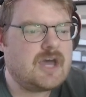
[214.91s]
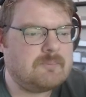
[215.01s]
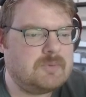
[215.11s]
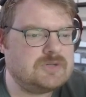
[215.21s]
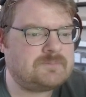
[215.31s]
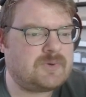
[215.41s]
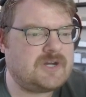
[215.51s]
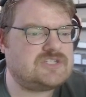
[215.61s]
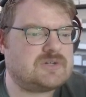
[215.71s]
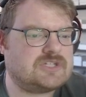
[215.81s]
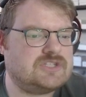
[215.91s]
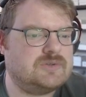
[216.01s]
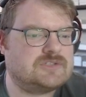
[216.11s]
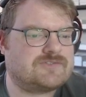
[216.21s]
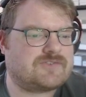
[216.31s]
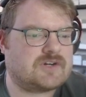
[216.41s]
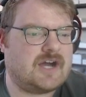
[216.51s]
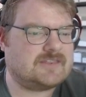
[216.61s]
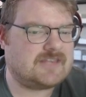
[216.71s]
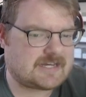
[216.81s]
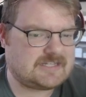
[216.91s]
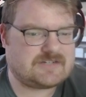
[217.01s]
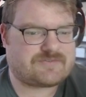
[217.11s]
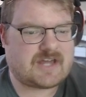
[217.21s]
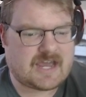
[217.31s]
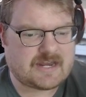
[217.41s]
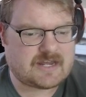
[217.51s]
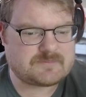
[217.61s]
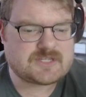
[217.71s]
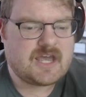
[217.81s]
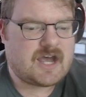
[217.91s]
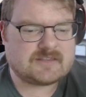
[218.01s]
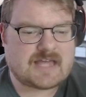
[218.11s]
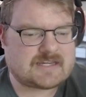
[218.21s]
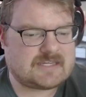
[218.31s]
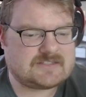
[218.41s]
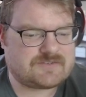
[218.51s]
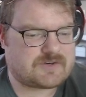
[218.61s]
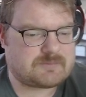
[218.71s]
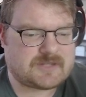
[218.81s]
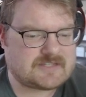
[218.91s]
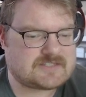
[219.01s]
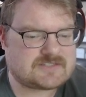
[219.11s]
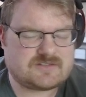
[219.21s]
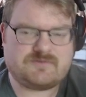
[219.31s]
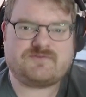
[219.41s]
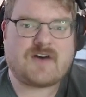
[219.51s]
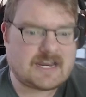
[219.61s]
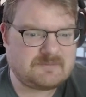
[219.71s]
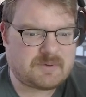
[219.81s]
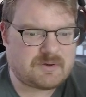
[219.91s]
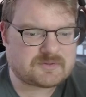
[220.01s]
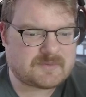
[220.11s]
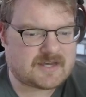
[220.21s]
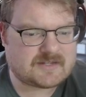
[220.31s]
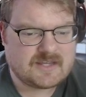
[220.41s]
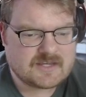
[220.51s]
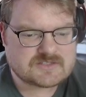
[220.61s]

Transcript: Moon points you can use for unlocking different items, unlocking different places to find Pokemon.